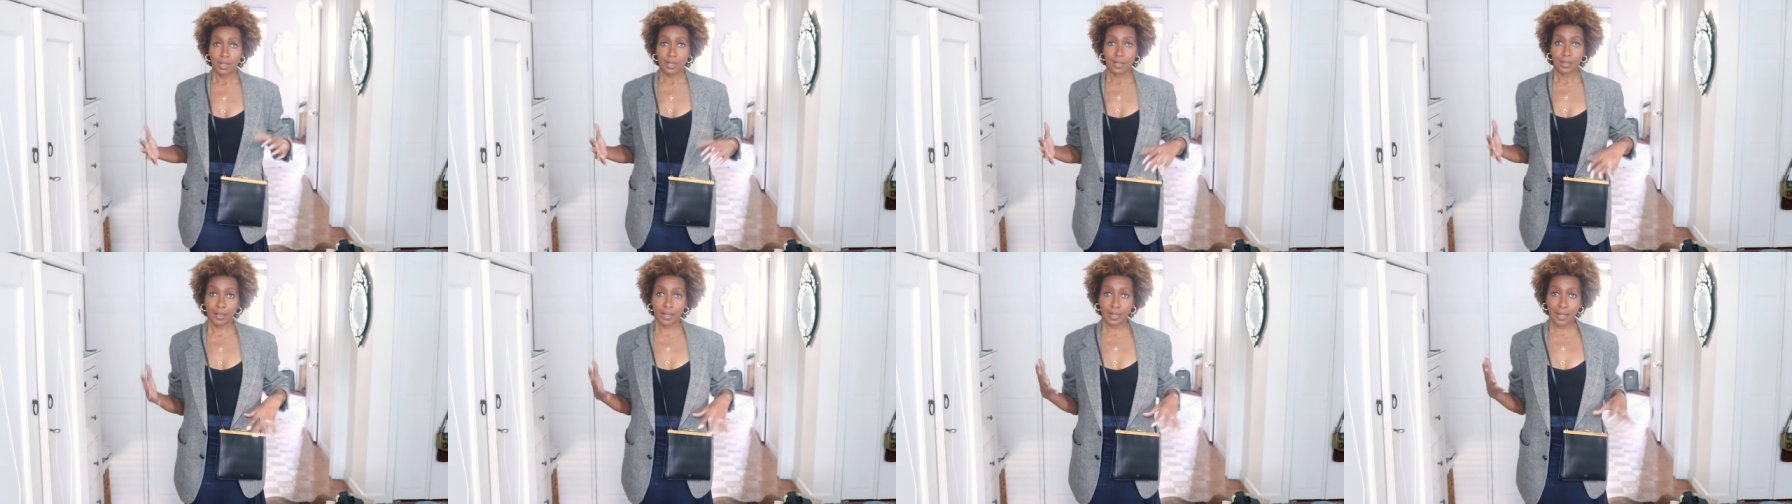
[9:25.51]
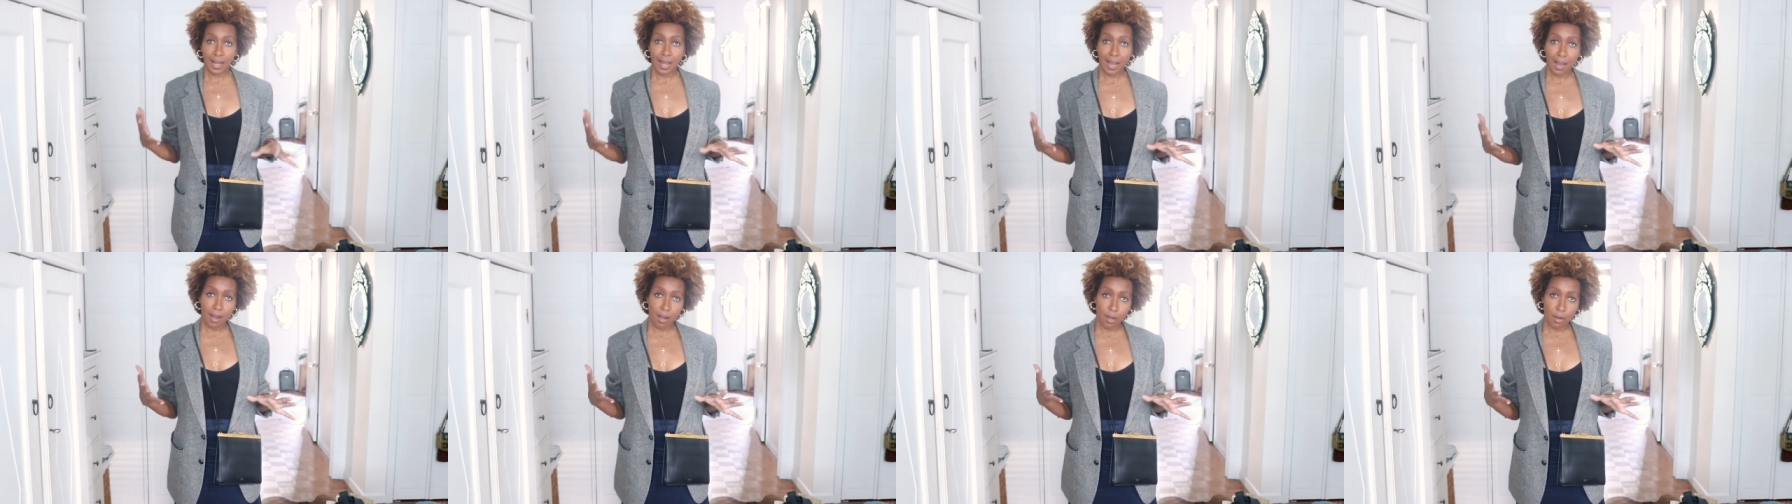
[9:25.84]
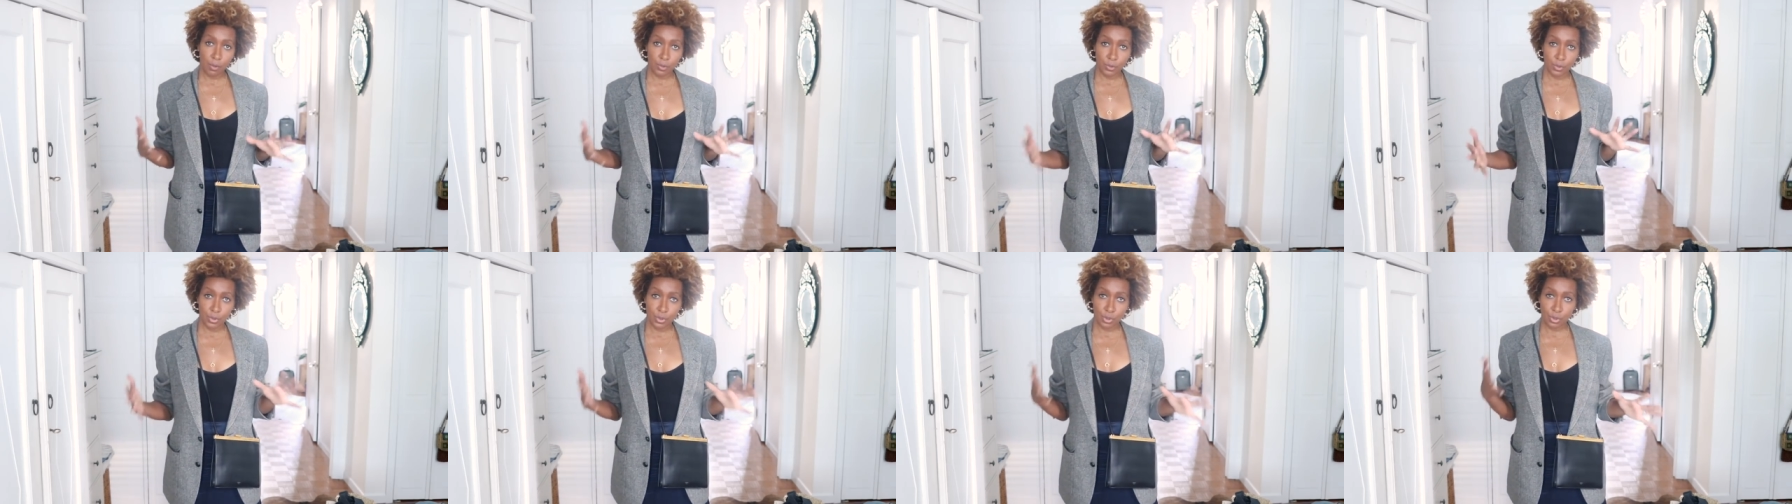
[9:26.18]
like
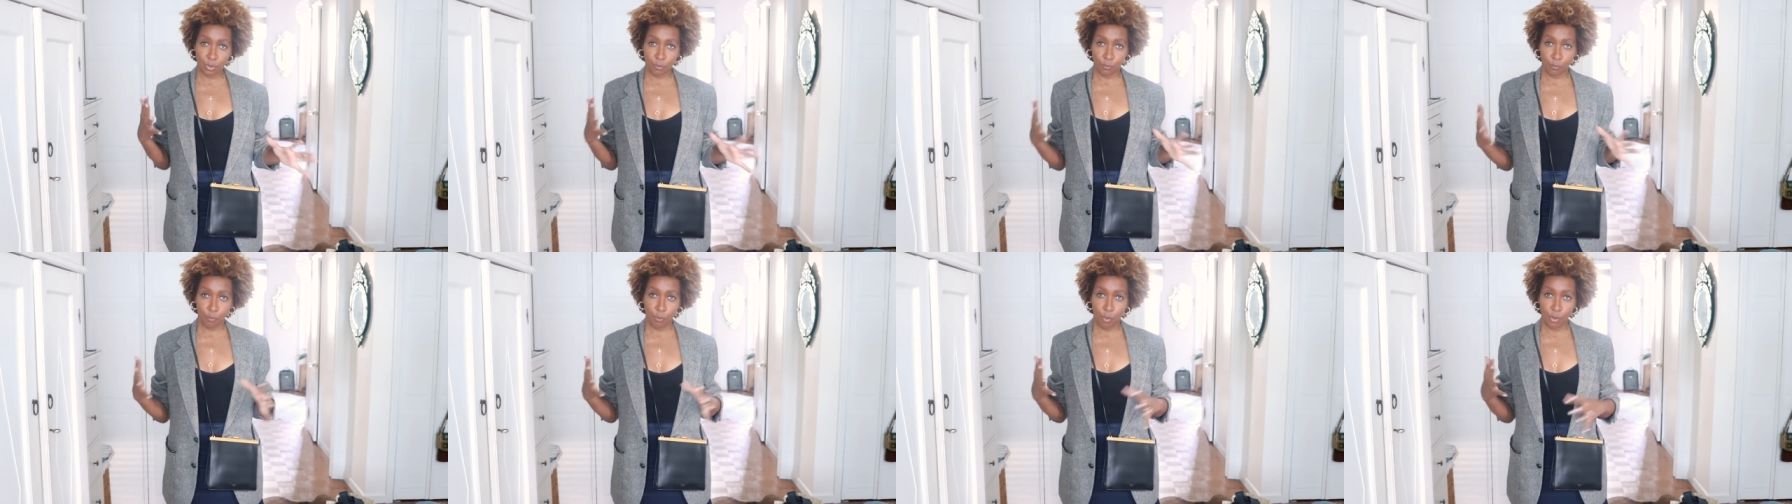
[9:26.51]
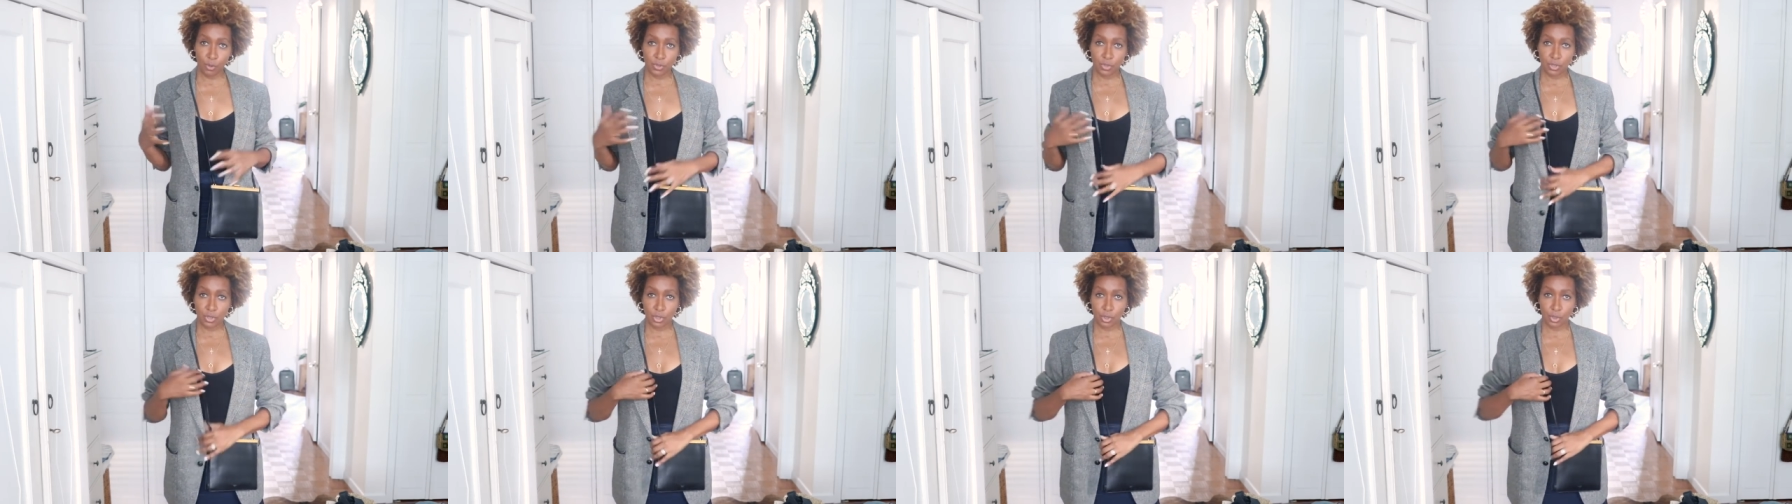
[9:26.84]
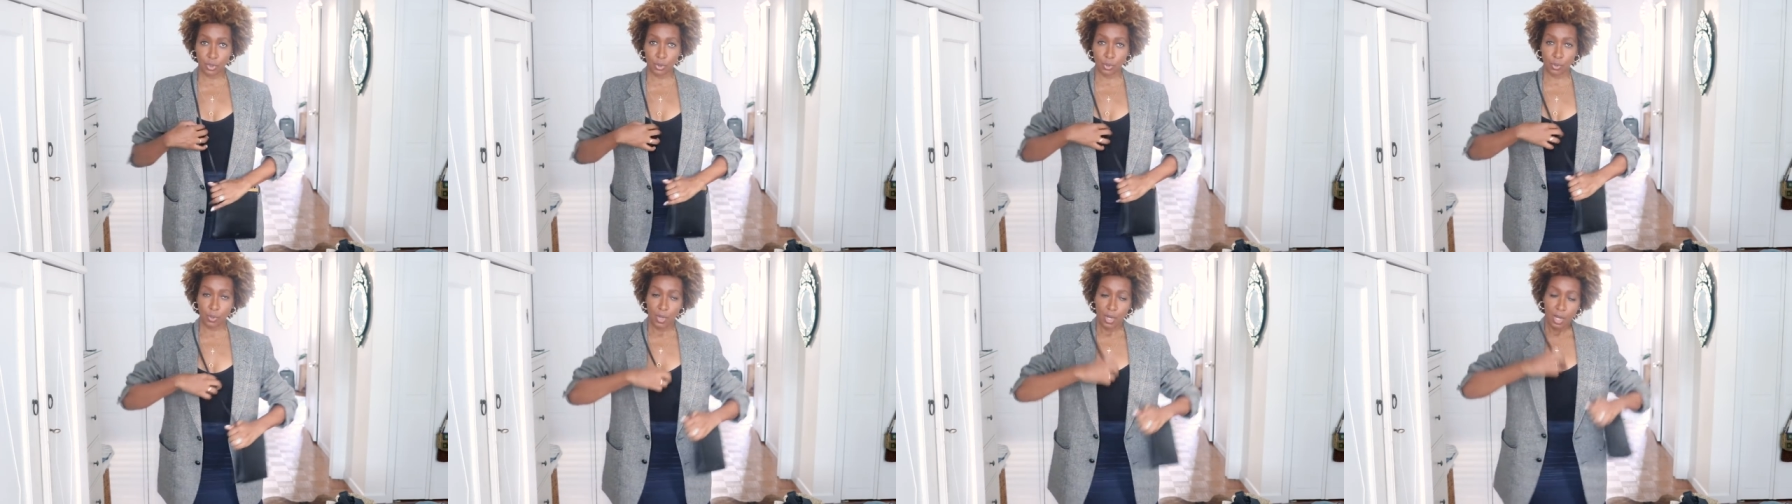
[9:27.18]
how you sort of want
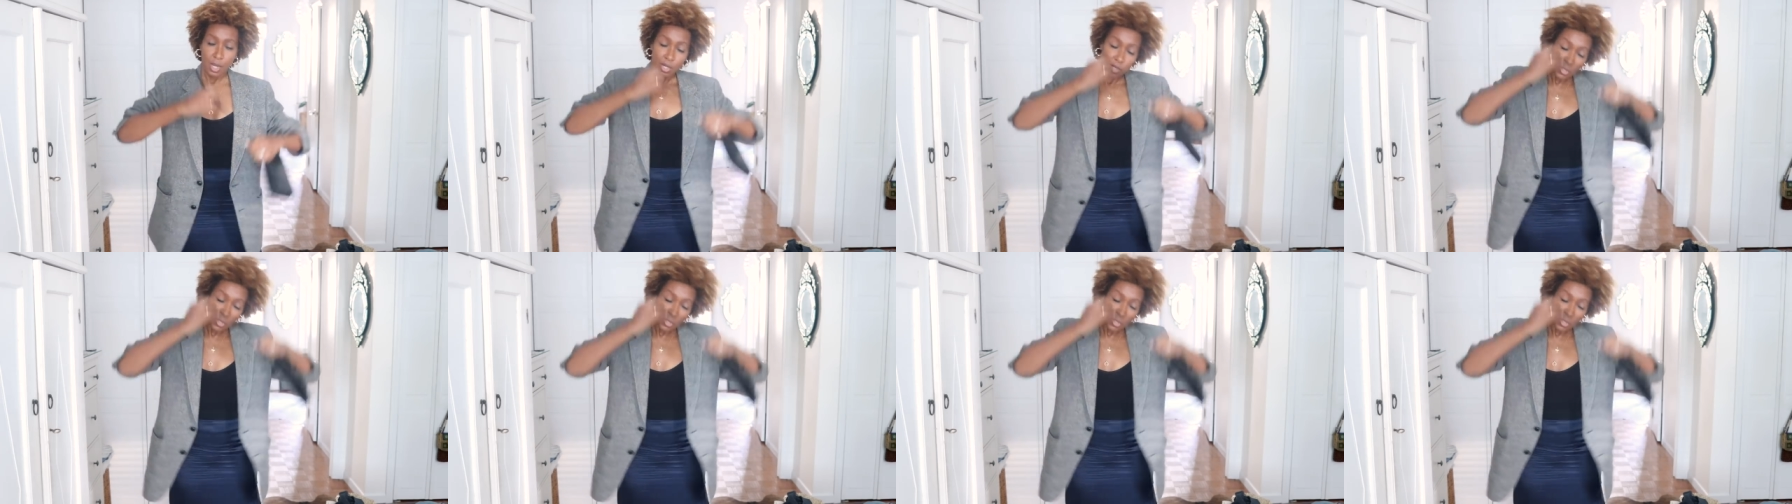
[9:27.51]
to